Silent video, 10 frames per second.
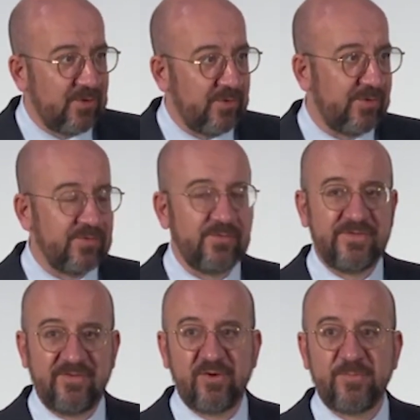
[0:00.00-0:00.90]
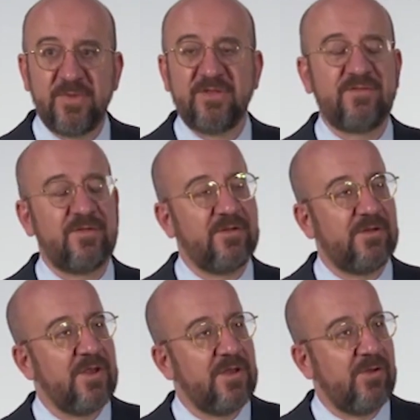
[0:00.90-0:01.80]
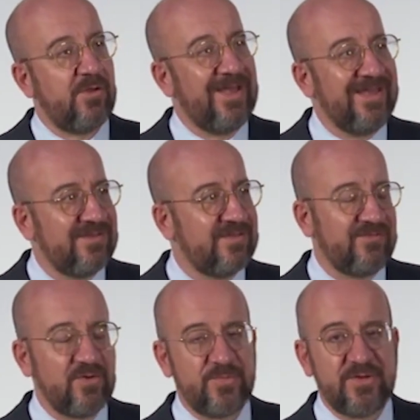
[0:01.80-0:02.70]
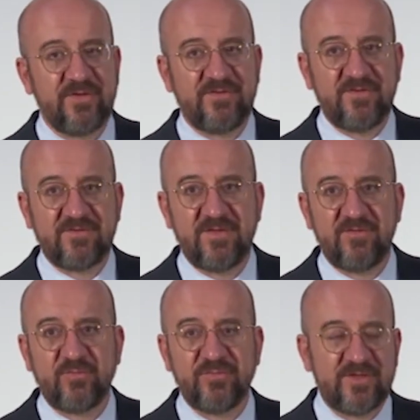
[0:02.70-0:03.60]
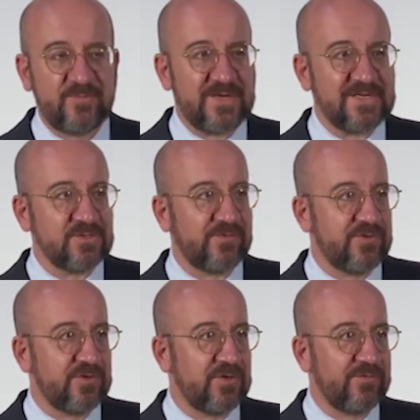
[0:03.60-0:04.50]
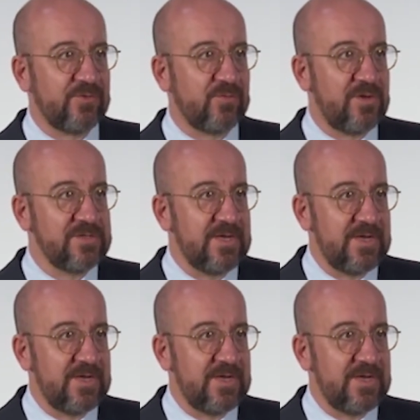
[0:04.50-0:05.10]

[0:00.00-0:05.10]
uh, development uh, aid, development assistance to that part of the, of the world.